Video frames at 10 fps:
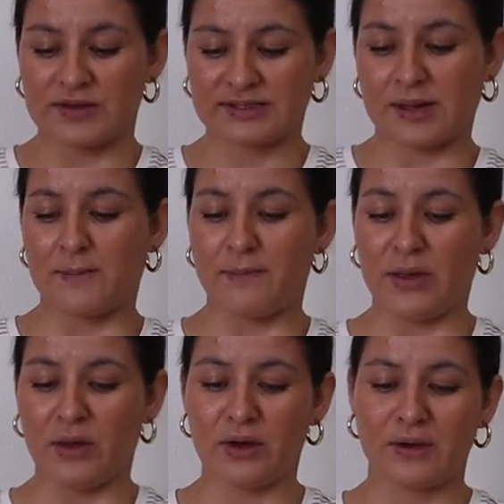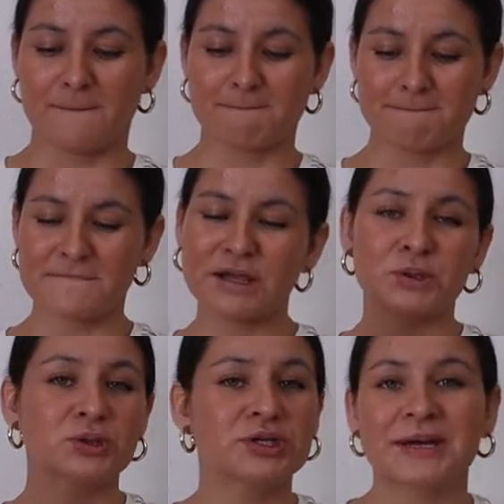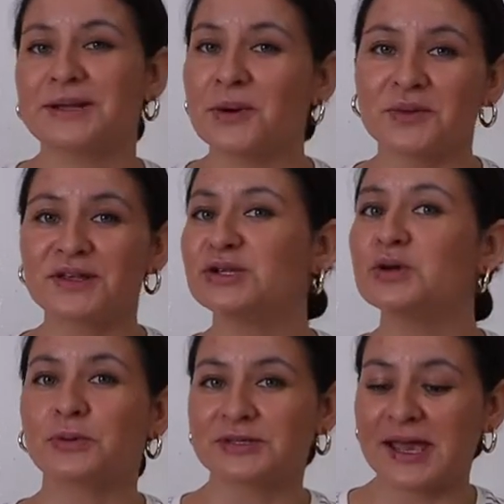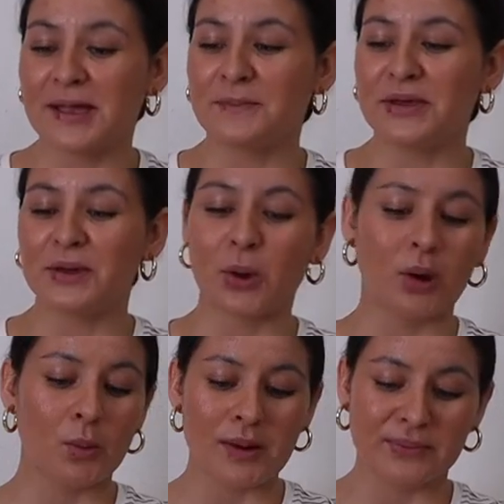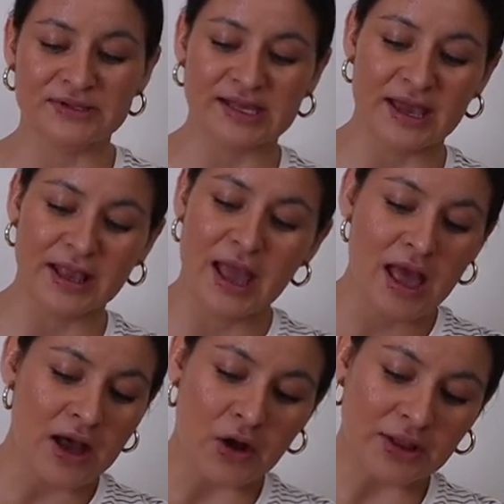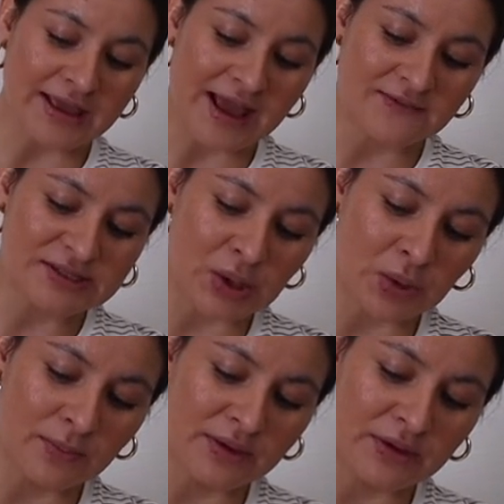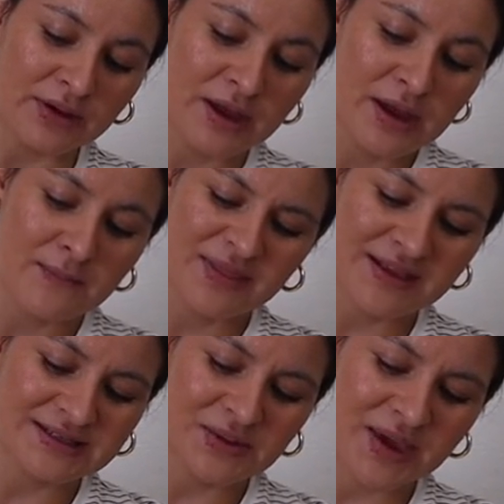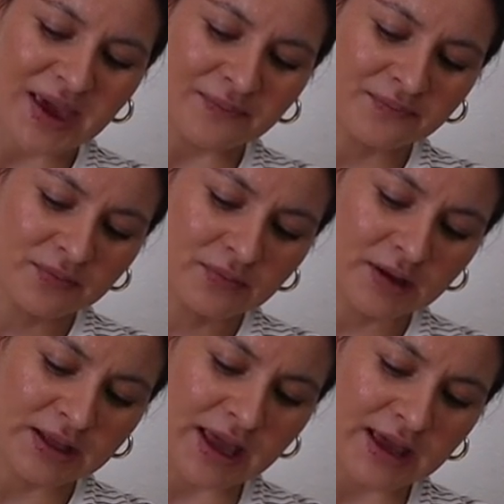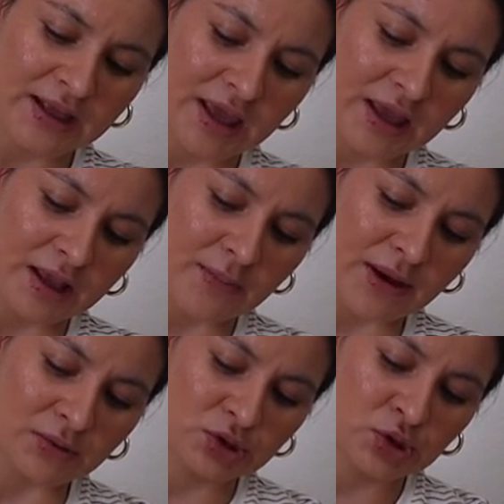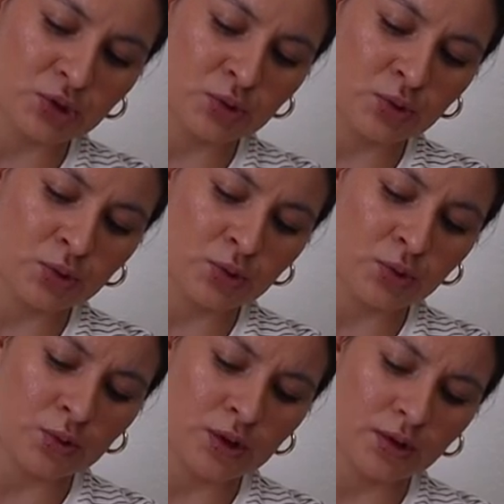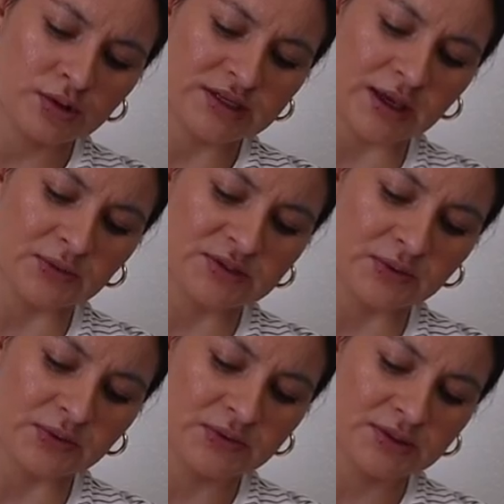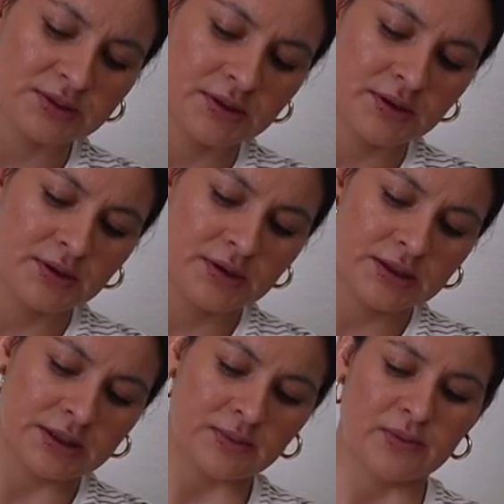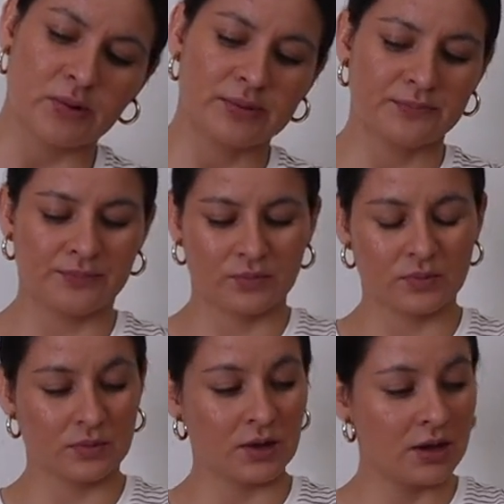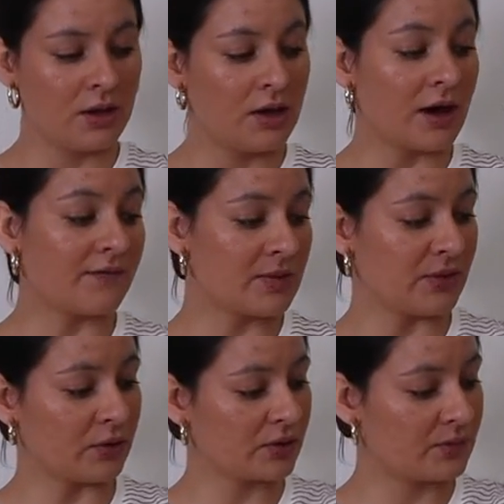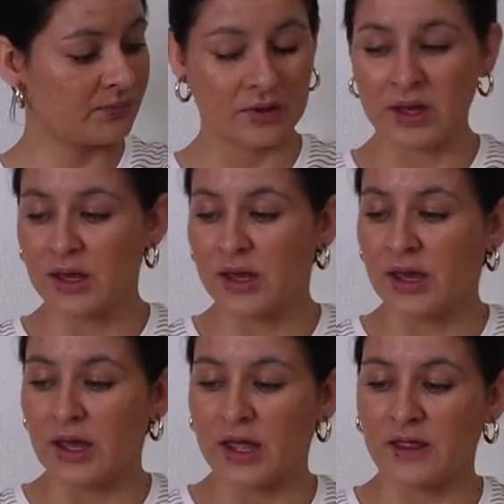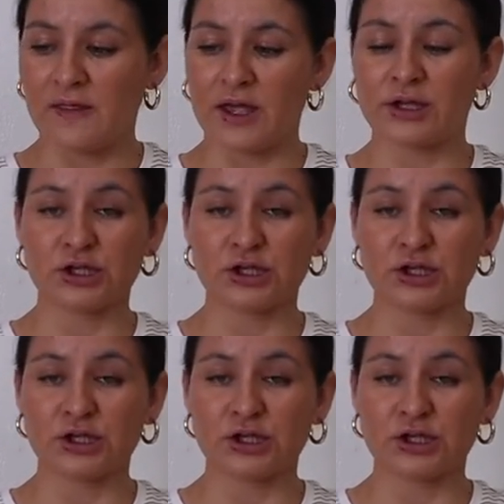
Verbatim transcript: some milk. Usually I'd go with 2% milk or 1%. All I have is whole milk, but that's okay. I'm gonna add in about two tablespoons, a little bit more, of the milk. And then